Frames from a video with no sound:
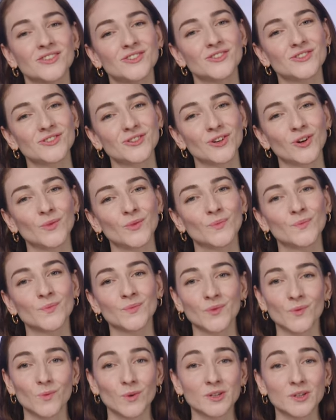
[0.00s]
So,
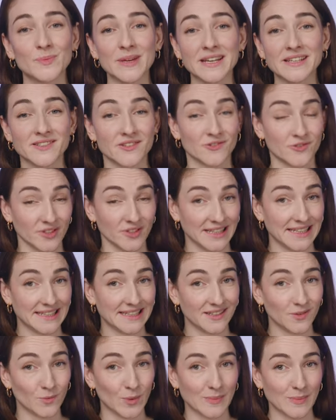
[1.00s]
what makes a
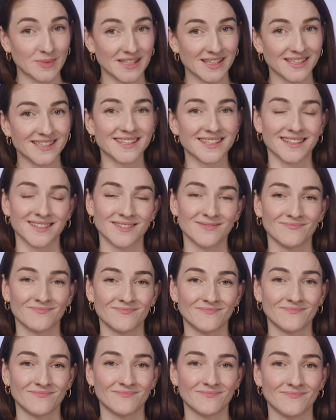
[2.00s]
related website set?
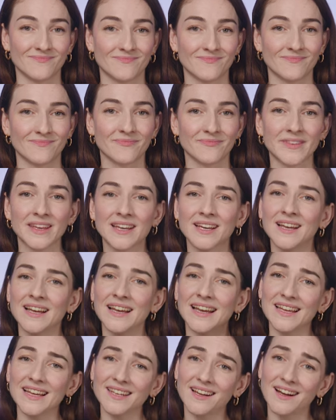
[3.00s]

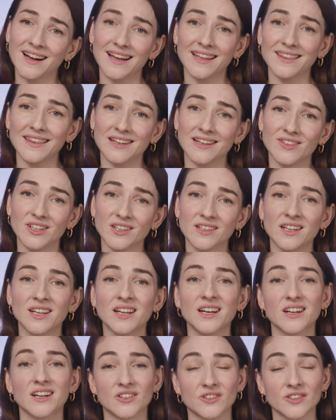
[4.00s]
At a high level,
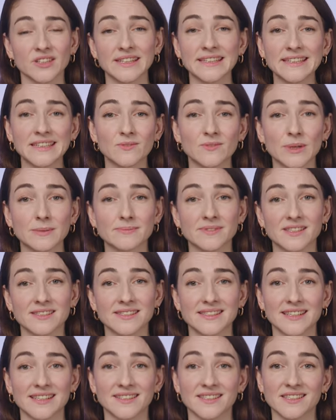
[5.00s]
a related
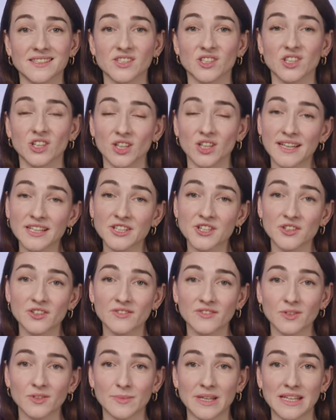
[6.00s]
website set is a collection
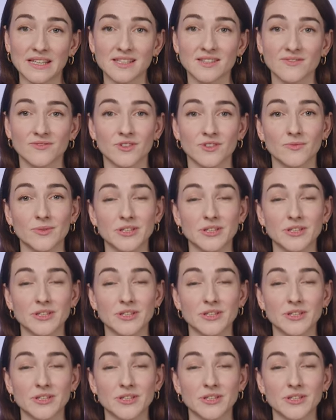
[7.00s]
of domains for